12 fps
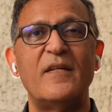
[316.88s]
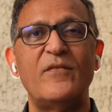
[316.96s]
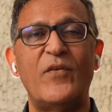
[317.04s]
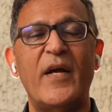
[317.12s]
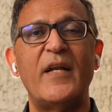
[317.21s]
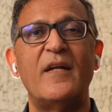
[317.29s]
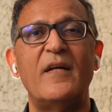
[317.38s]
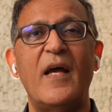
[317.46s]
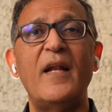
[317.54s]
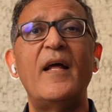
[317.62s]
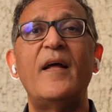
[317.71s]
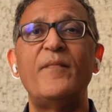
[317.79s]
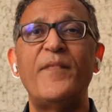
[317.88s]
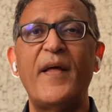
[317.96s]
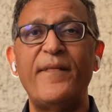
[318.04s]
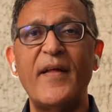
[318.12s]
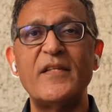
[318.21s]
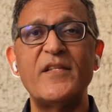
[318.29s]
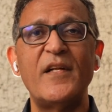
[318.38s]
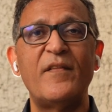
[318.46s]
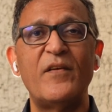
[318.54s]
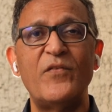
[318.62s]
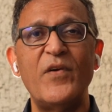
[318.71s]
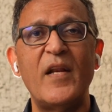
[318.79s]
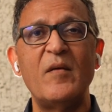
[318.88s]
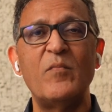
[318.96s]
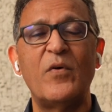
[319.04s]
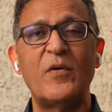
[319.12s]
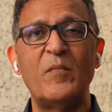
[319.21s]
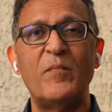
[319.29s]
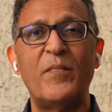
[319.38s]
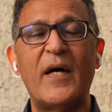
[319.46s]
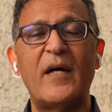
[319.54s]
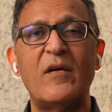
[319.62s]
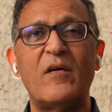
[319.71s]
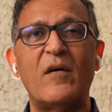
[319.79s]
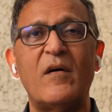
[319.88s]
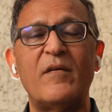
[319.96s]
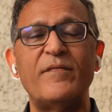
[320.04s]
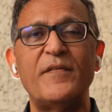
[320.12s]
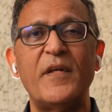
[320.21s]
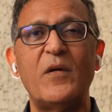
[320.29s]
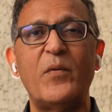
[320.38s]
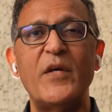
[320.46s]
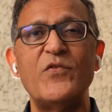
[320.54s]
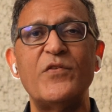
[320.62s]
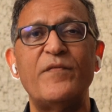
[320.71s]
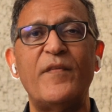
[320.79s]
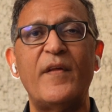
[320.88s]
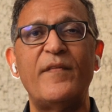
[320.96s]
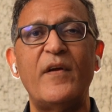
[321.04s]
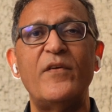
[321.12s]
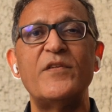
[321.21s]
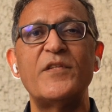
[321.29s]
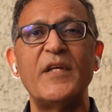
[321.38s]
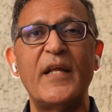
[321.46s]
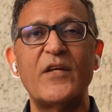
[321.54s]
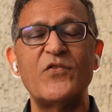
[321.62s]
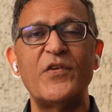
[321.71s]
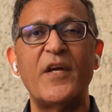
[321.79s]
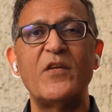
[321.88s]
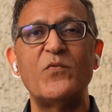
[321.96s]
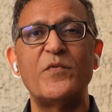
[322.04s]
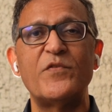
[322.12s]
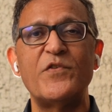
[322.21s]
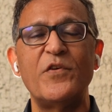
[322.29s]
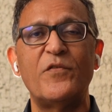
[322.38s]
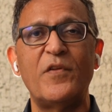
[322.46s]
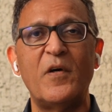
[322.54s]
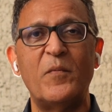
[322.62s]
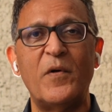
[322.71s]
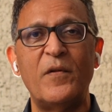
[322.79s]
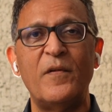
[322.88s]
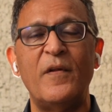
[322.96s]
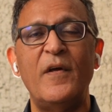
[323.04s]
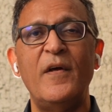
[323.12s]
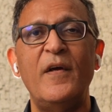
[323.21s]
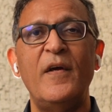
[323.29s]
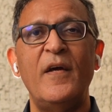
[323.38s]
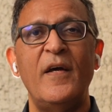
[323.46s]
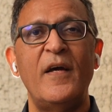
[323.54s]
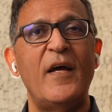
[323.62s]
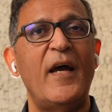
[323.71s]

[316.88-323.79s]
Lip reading: Right. And that's another really important part of the equation, that there is heat exchange with geothermal. Mm.